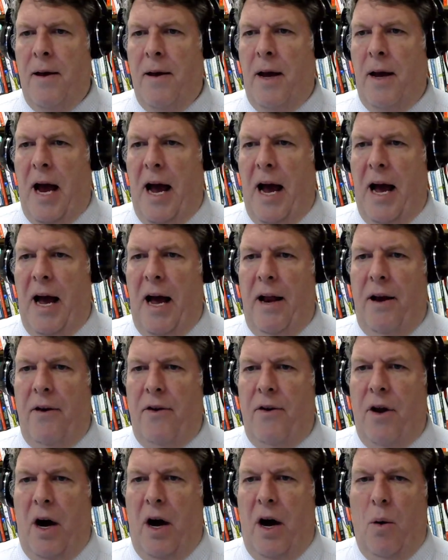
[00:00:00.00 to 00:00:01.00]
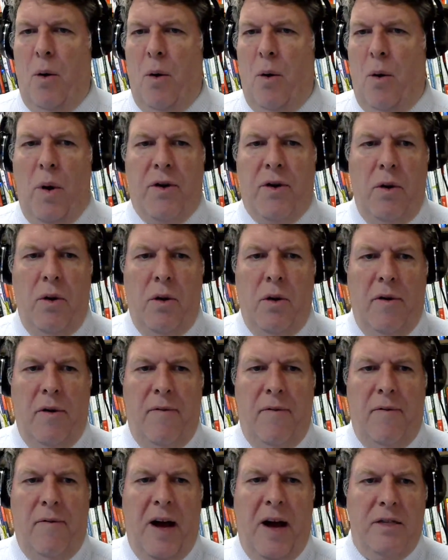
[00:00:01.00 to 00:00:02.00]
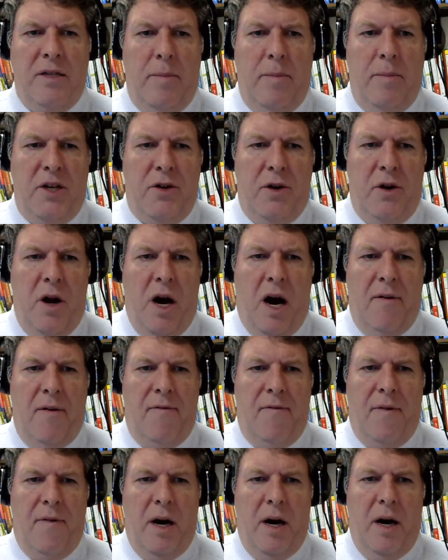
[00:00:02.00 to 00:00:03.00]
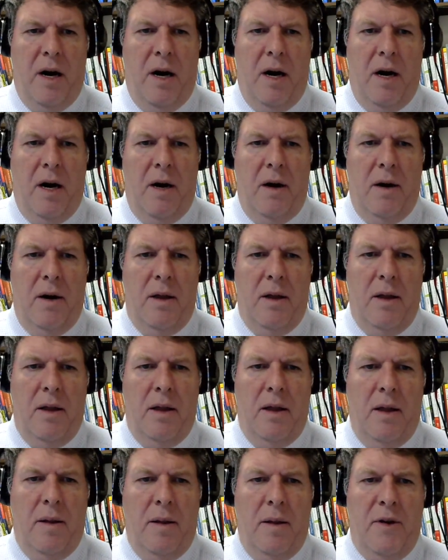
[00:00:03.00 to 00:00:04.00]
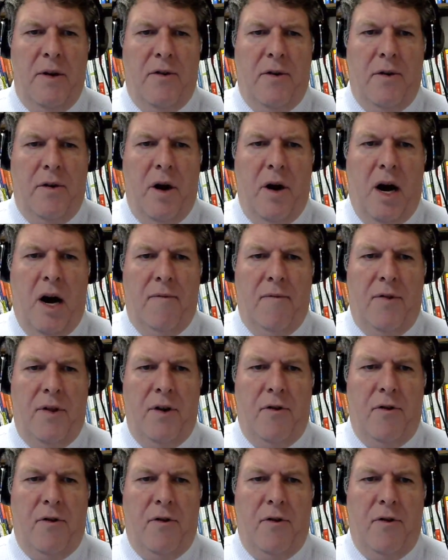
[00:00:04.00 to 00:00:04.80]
And with Google Effects, let me turn off the